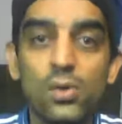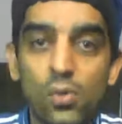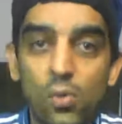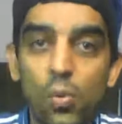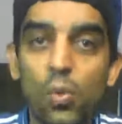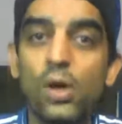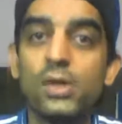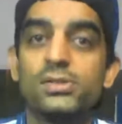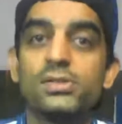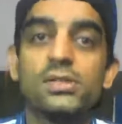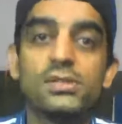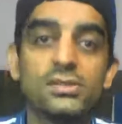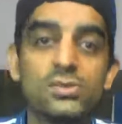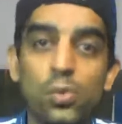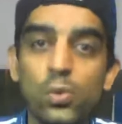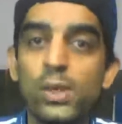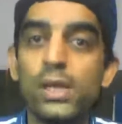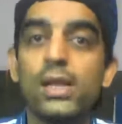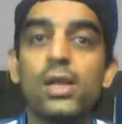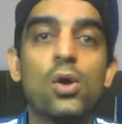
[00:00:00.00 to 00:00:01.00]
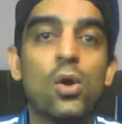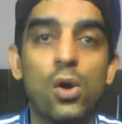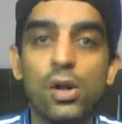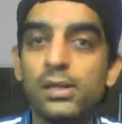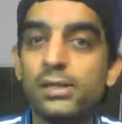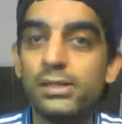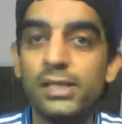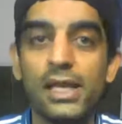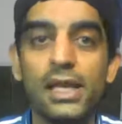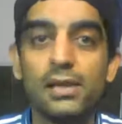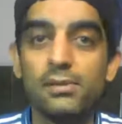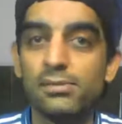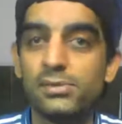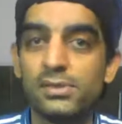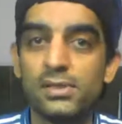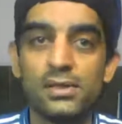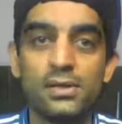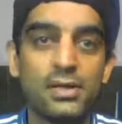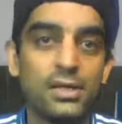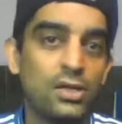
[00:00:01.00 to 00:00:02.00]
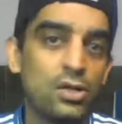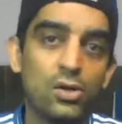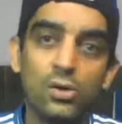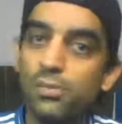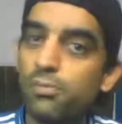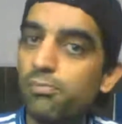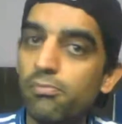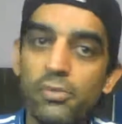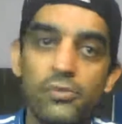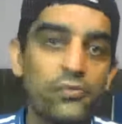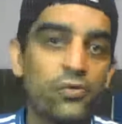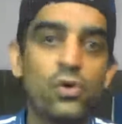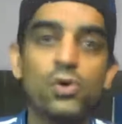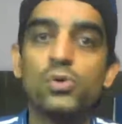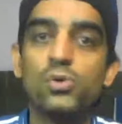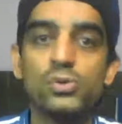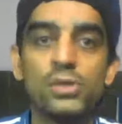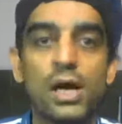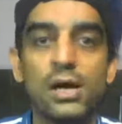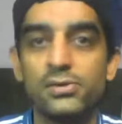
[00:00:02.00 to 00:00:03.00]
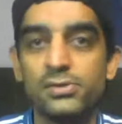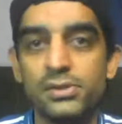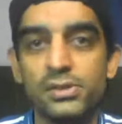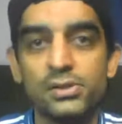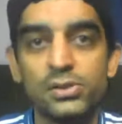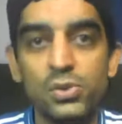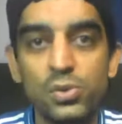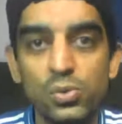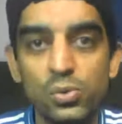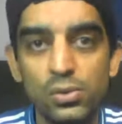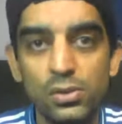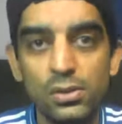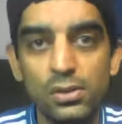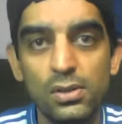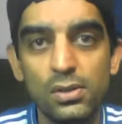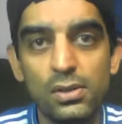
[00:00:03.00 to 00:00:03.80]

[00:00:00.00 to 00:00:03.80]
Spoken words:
watch us winning all games, before 2002.